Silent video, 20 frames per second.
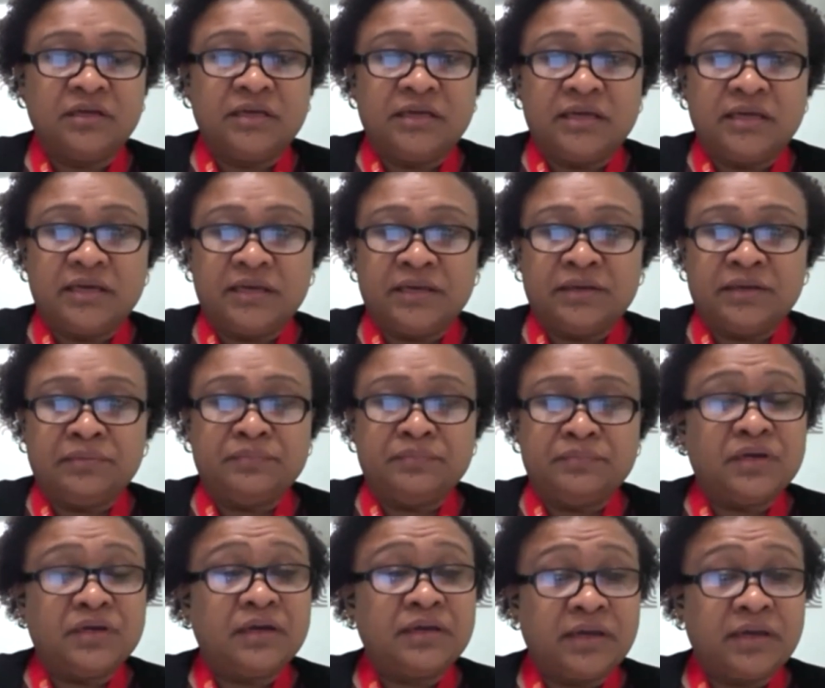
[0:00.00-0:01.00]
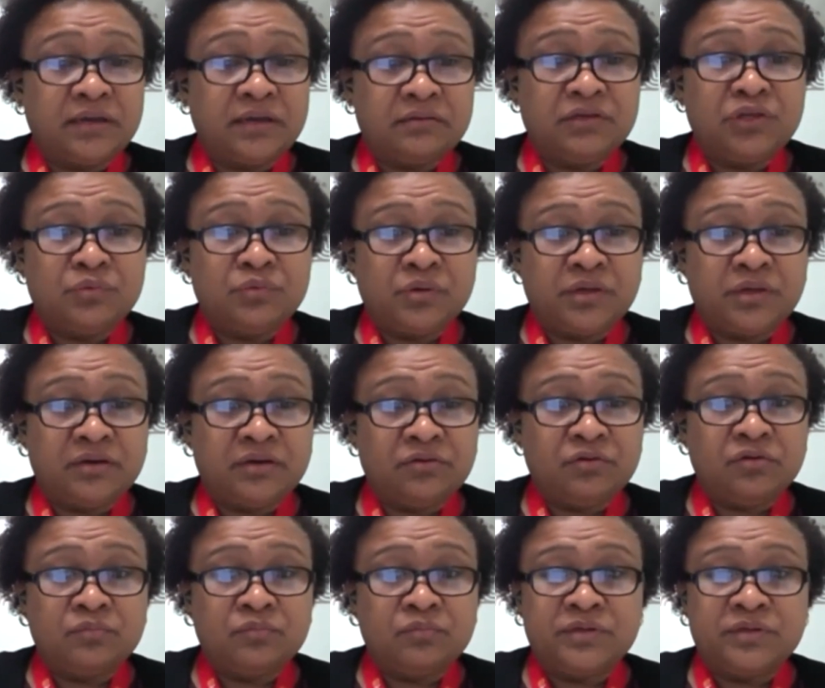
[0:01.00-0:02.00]
new account
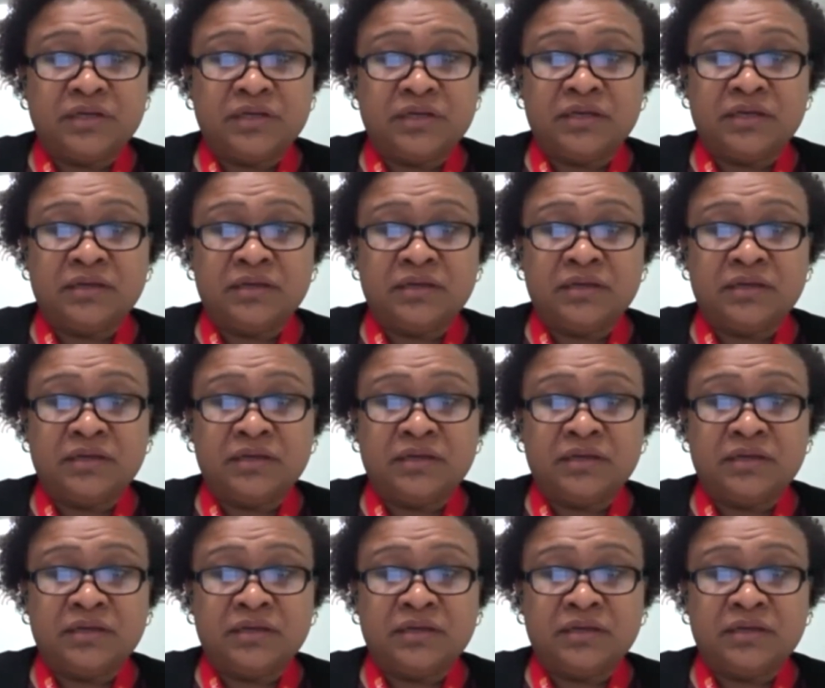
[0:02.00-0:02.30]
opening